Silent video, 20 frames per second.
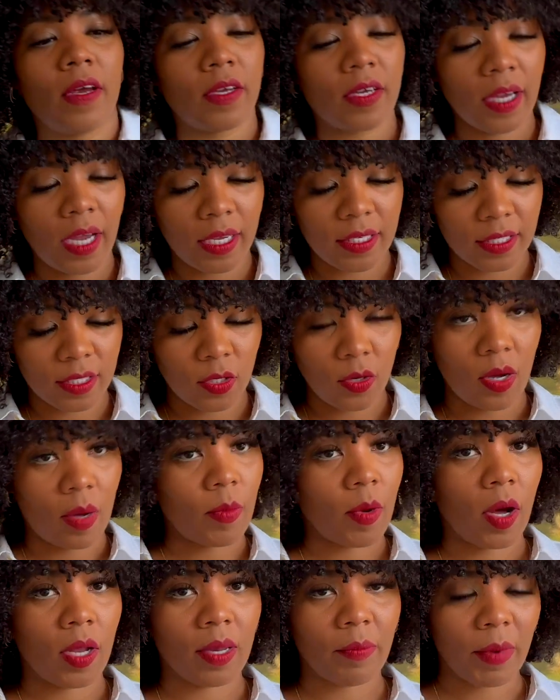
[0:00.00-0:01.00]
You guys know I'm
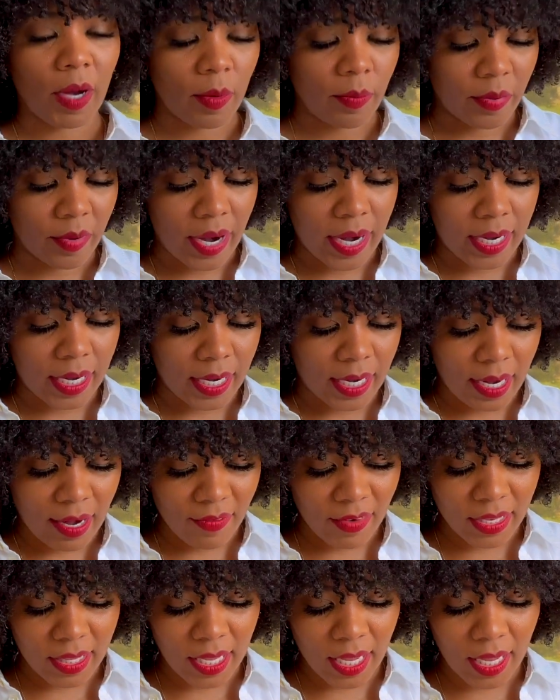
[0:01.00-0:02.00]
all about branding and
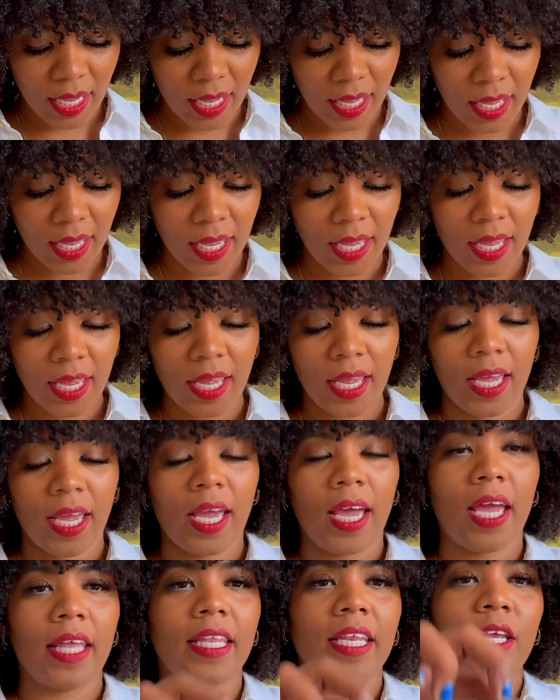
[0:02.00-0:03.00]
everything.
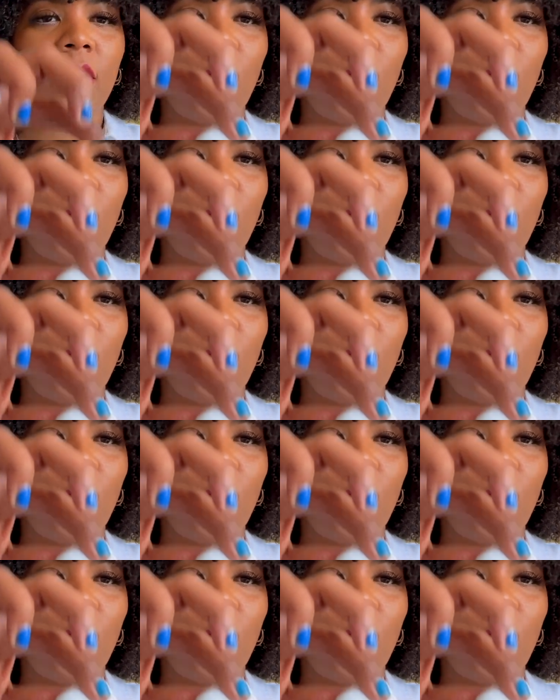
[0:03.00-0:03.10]
And then you